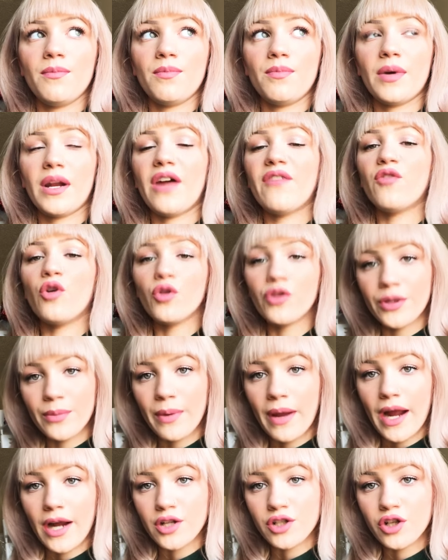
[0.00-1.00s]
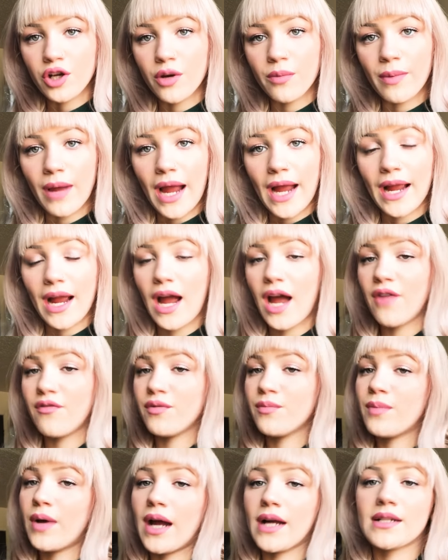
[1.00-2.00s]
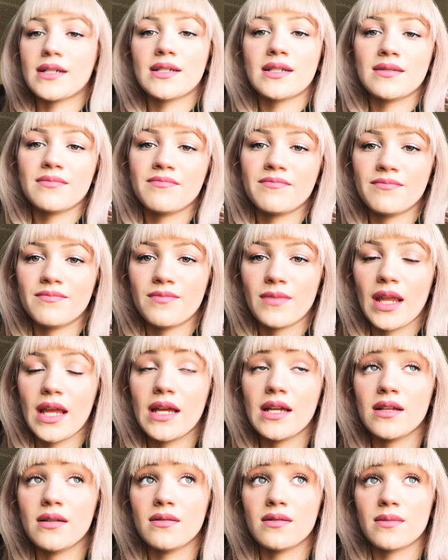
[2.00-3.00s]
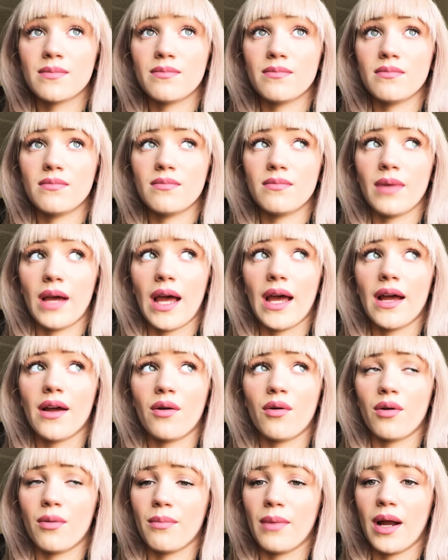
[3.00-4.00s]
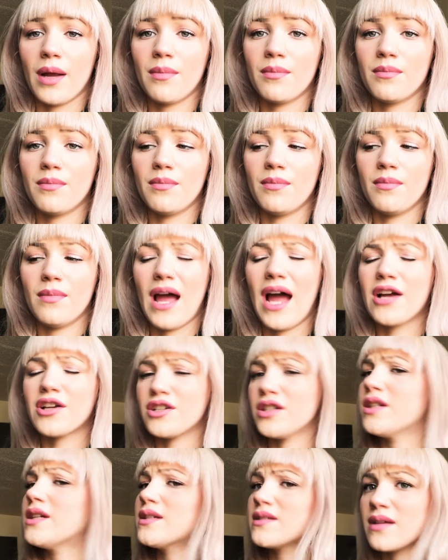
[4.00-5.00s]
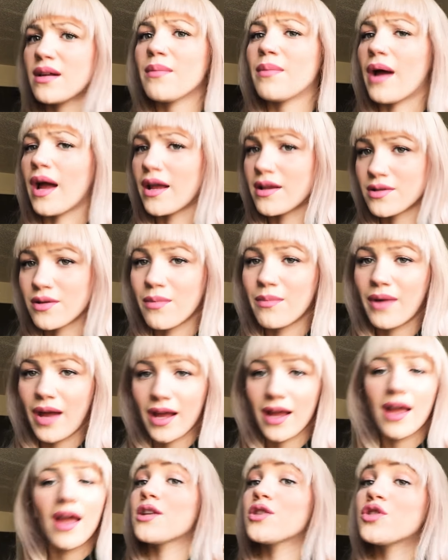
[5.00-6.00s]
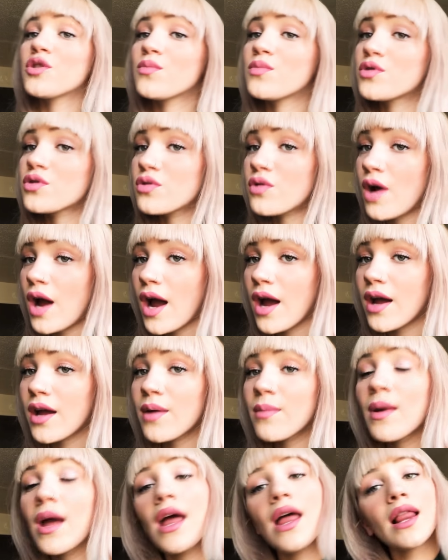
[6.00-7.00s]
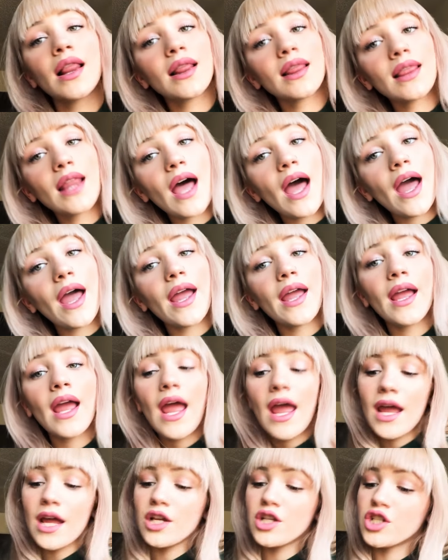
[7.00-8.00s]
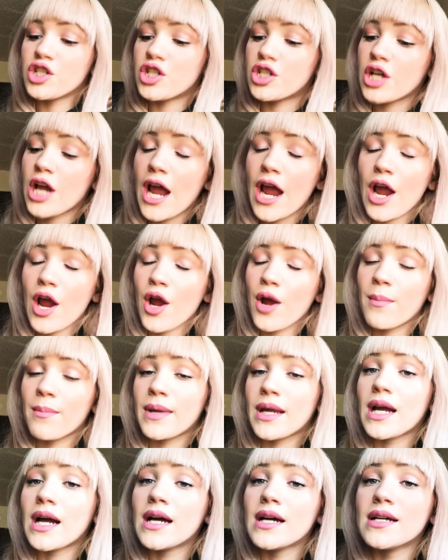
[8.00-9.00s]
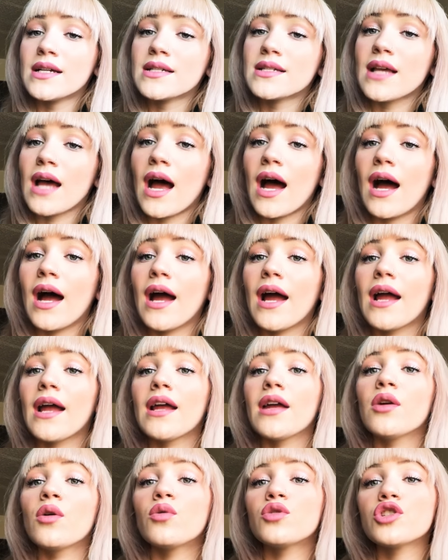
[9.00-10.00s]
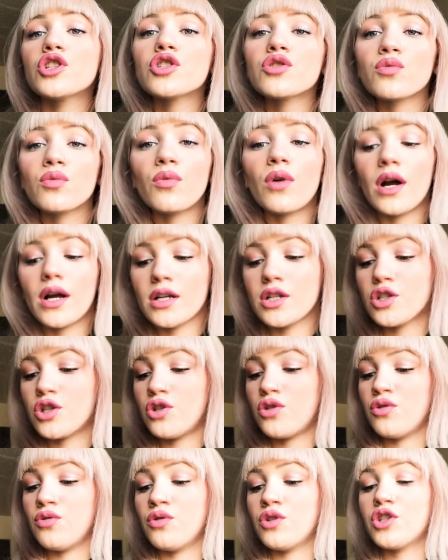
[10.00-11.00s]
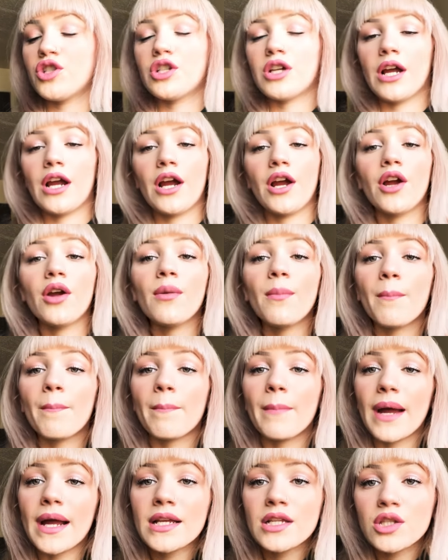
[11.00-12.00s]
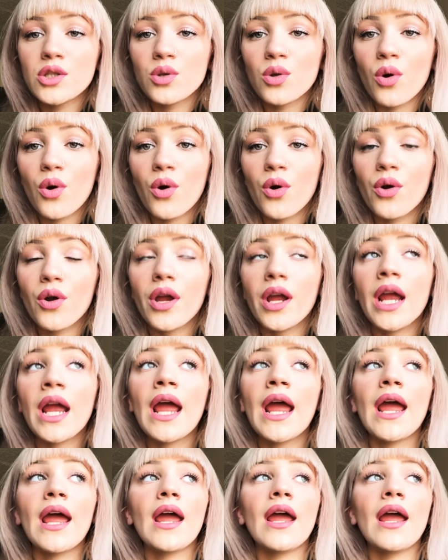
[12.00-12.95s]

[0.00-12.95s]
But I've only packed her bag. I haven't packed his bag or my actually he's gonna pack his own bag subscribe like and share because i just want to share my story